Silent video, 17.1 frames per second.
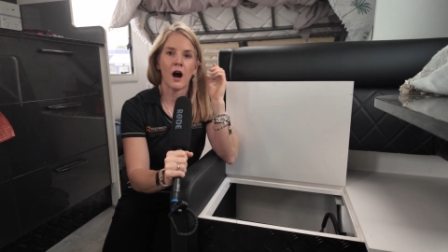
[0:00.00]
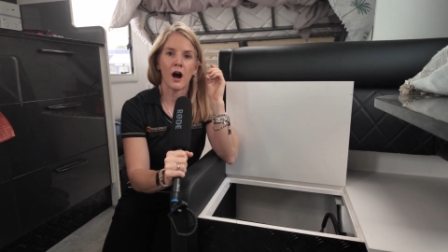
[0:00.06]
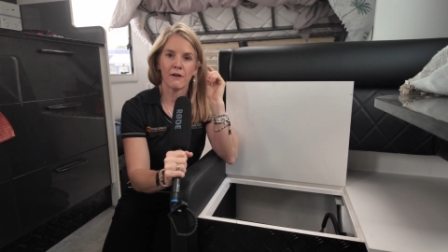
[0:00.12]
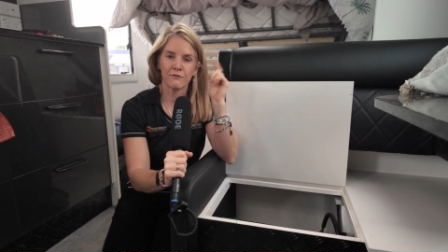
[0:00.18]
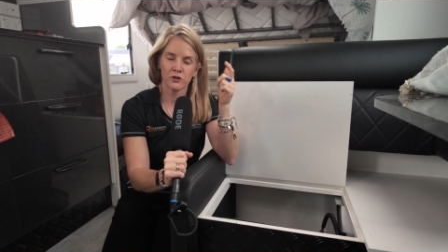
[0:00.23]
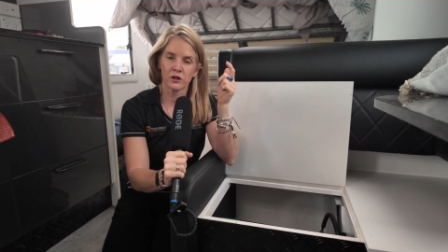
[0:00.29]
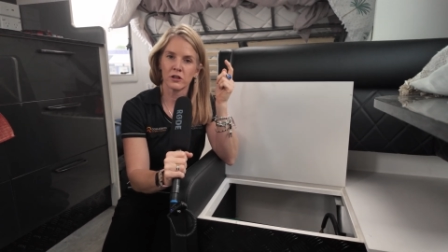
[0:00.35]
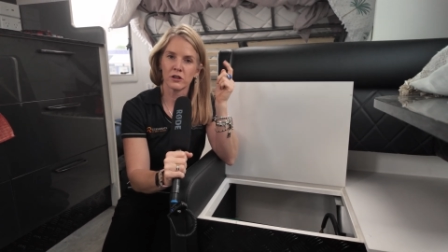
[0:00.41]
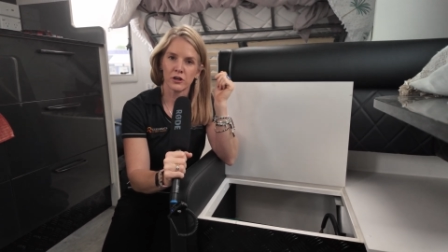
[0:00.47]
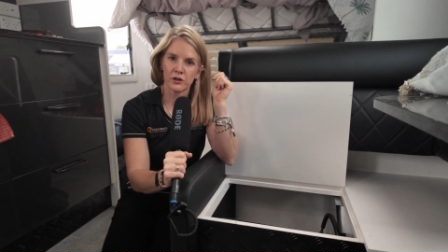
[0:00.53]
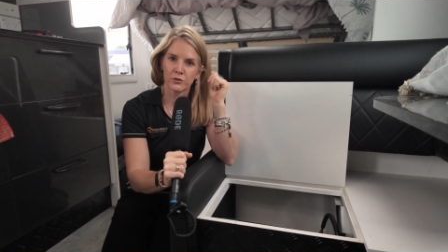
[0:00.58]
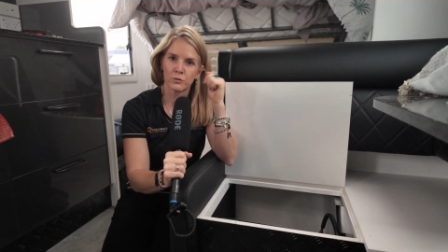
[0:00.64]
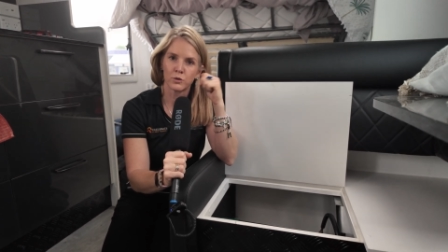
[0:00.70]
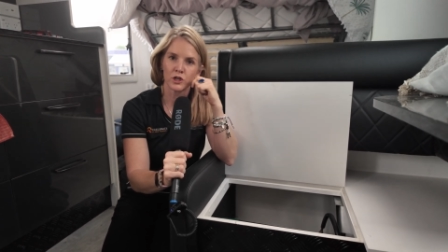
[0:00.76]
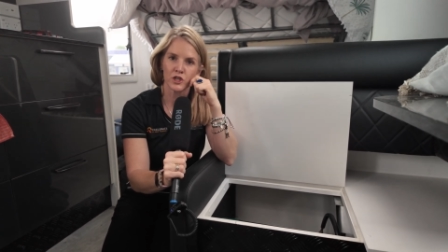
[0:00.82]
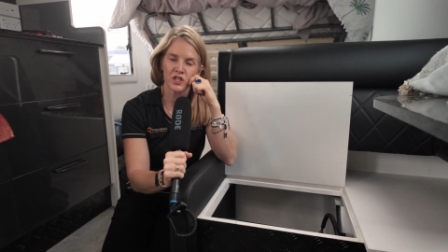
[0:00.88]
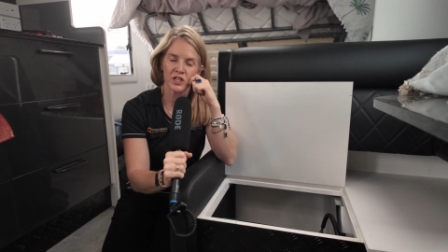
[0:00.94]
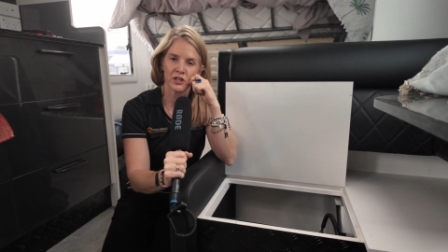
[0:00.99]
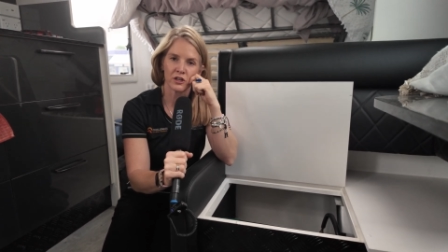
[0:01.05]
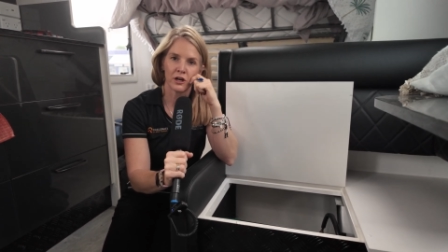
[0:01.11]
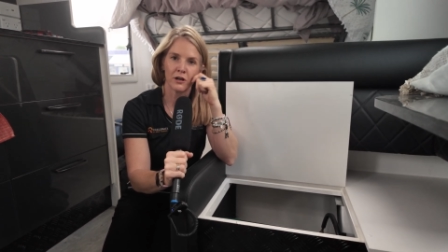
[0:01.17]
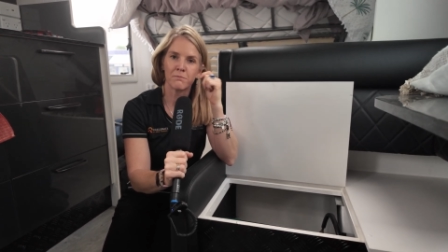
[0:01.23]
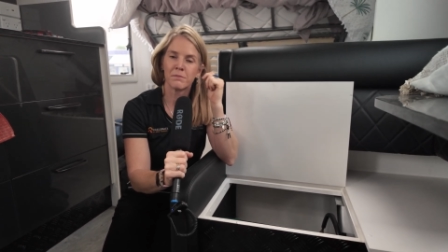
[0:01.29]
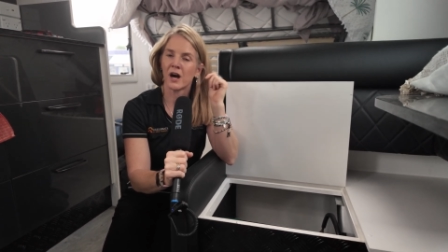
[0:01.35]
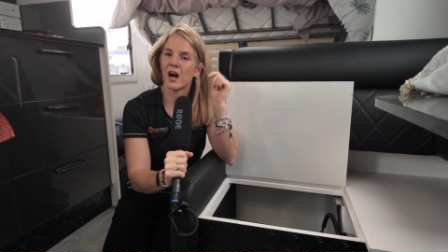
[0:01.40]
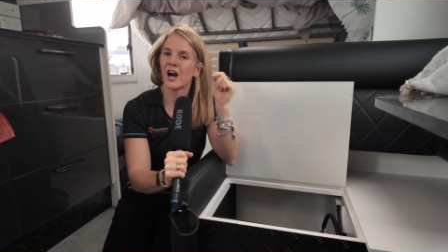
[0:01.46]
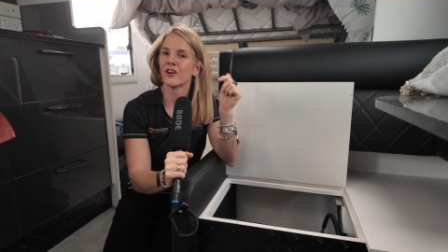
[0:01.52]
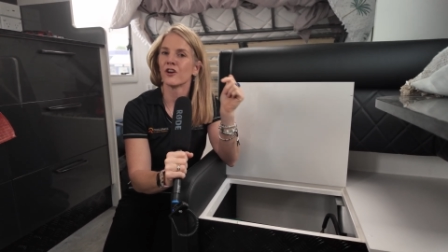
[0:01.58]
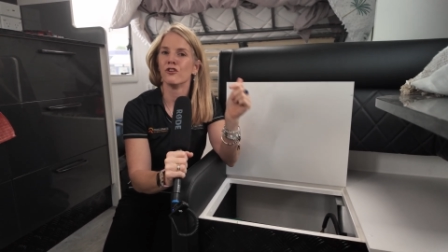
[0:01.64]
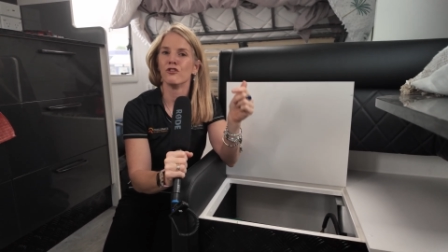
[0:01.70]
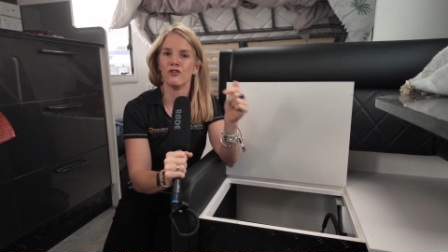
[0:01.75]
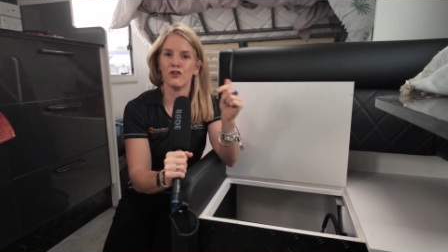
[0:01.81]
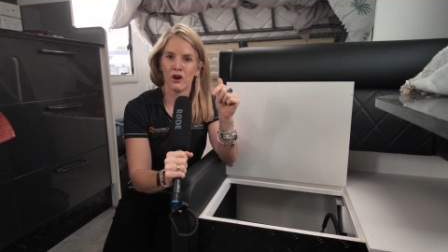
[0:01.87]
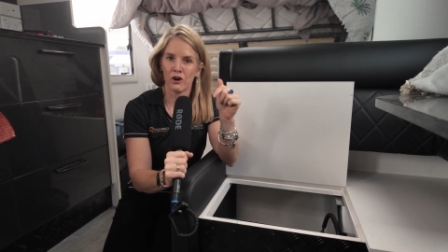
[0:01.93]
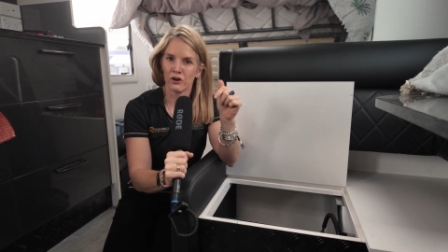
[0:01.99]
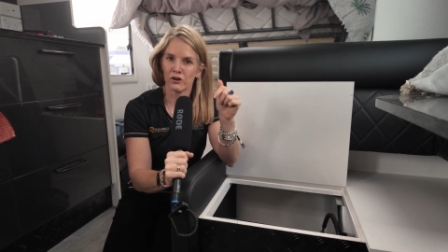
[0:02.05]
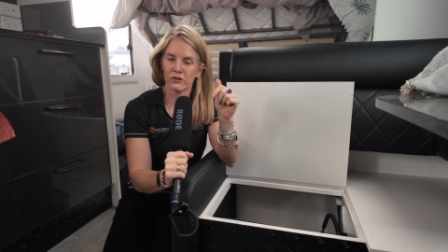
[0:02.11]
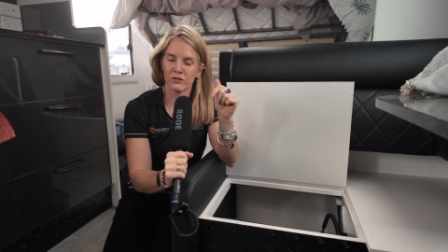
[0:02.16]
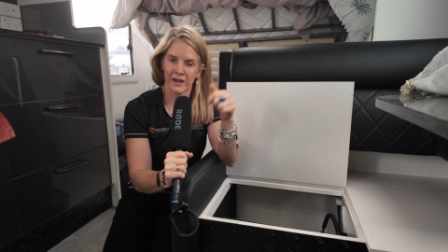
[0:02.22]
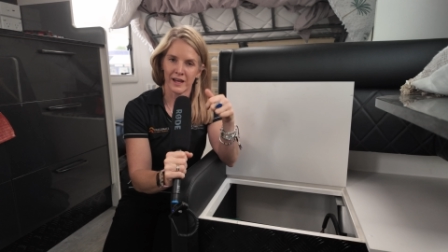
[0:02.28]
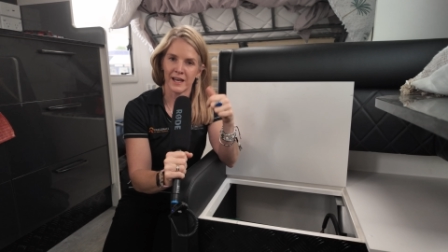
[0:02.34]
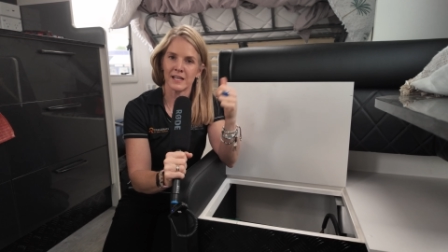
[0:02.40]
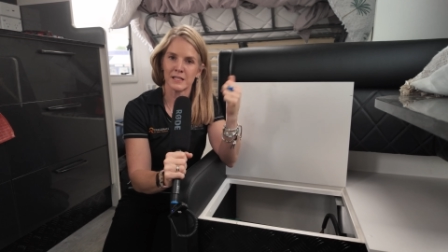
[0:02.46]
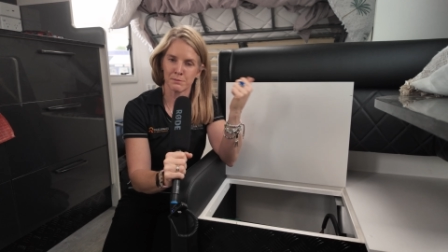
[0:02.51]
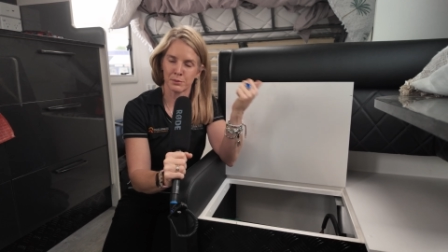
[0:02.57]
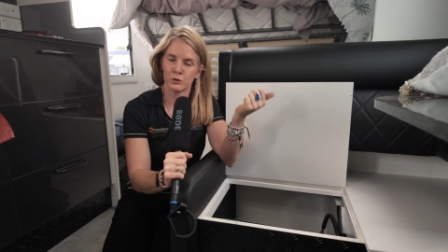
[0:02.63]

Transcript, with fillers: I've got a load of washing on, but I don't know that he's